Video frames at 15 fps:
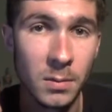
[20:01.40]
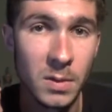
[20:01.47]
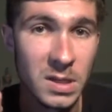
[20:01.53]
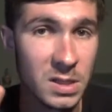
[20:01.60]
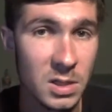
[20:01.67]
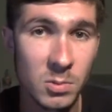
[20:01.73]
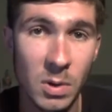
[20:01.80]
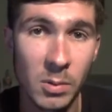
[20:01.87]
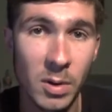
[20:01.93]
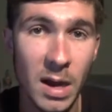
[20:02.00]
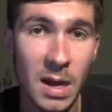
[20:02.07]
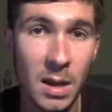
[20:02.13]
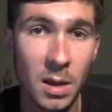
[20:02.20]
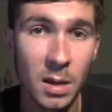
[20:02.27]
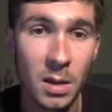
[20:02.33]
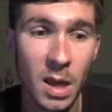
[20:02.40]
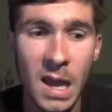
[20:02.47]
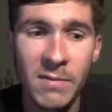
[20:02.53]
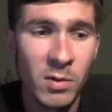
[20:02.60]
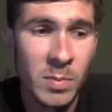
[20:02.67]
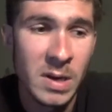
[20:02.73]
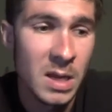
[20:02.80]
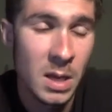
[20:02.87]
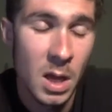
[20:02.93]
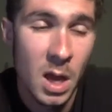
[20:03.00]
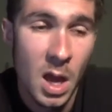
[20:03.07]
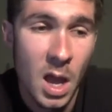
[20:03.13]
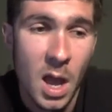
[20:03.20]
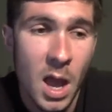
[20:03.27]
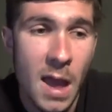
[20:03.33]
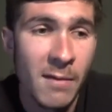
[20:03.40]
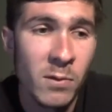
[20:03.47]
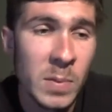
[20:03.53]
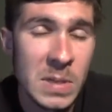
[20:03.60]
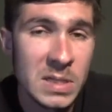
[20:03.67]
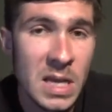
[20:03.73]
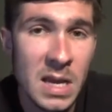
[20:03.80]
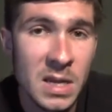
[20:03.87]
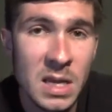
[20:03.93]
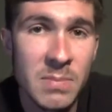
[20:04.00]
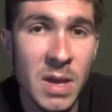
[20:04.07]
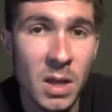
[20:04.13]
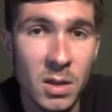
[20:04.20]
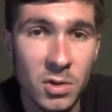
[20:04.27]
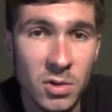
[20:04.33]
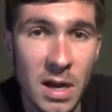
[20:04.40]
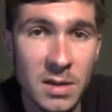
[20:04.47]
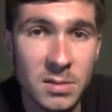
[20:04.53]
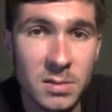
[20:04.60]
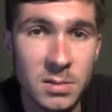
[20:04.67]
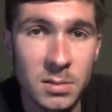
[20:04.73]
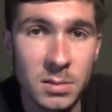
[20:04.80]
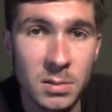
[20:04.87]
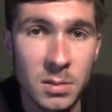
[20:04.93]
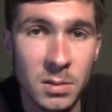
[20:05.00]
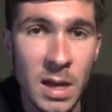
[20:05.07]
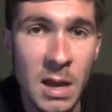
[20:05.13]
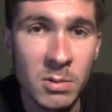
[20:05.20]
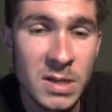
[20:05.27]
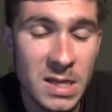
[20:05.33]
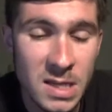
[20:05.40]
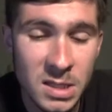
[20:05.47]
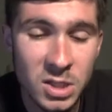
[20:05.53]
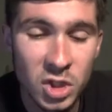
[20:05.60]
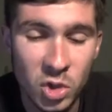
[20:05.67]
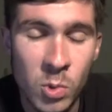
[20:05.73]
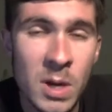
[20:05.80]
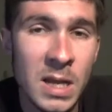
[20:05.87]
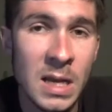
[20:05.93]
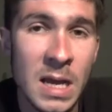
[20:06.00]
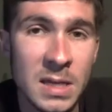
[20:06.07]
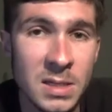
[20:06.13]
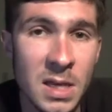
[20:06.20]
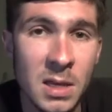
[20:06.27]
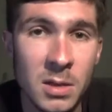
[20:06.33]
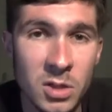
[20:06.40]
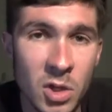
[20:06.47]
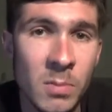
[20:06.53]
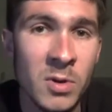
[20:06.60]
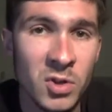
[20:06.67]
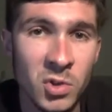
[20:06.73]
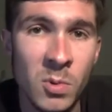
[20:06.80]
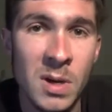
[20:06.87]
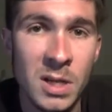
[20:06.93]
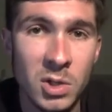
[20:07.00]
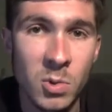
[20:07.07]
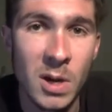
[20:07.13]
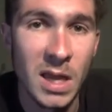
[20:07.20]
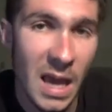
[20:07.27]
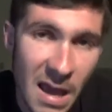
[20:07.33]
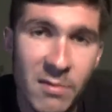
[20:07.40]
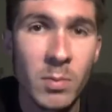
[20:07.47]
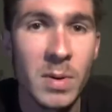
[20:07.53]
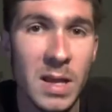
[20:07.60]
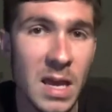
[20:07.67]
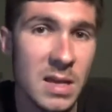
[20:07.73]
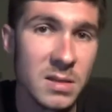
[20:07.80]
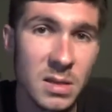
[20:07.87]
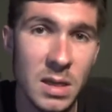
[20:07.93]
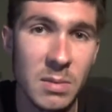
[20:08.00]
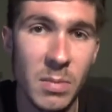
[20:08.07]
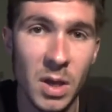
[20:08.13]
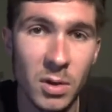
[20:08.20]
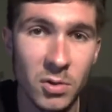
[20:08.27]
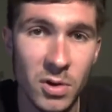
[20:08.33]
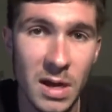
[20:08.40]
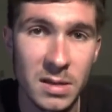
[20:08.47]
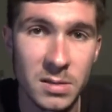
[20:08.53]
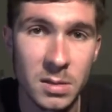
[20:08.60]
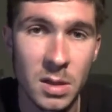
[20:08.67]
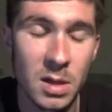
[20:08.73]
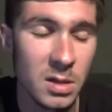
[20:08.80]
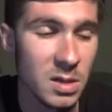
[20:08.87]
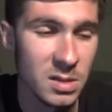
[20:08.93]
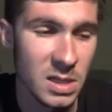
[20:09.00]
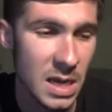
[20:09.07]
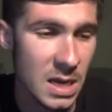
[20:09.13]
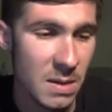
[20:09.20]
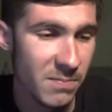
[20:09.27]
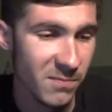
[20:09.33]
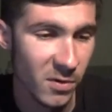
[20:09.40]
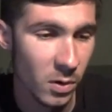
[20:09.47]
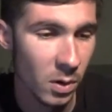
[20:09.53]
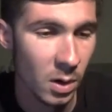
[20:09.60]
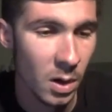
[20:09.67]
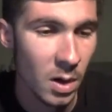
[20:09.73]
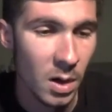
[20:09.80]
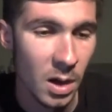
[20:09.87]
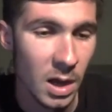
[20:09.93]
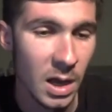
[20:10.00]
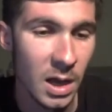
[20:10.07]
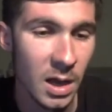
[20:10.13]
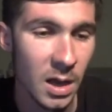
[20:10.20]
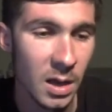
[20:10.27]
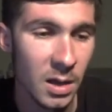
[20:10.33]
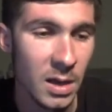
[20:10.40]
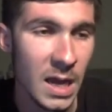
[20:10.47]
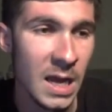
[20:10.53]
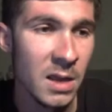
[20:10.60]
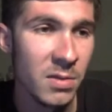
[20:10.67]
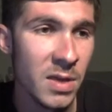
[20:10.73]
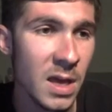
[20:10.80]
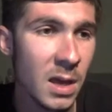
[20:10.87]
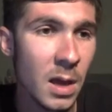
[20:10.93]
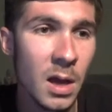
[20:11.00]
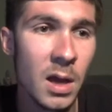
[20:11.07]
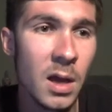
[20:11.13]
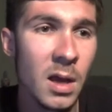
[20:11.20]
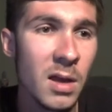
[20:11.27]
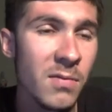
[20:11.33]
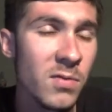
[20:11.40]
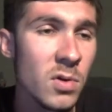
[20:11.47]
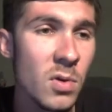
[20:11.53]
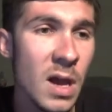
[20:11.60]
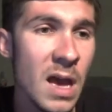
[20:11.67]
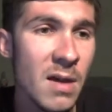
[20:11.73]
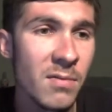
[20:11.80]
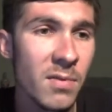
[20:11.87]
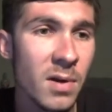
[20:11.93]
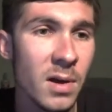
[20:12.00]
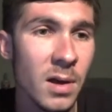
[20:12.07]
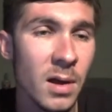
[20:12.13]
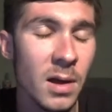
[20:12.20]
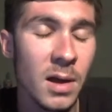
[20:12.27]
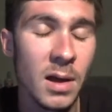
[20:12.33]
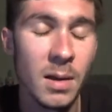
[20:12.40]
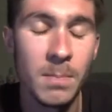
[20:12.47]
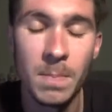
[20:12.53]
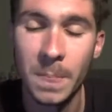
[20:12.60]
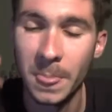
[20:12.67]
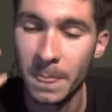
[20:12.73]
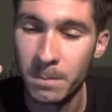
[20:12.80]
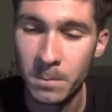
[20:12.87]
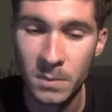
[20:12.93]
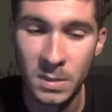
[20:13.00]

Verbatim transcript: this is where we're heading. Everybody, everybody's got an email address. Nowadays, it's twenty nineteen, it's almost twenty twenty, everybody has an email address. To sign up for uh, anything, uh, if you have a, um,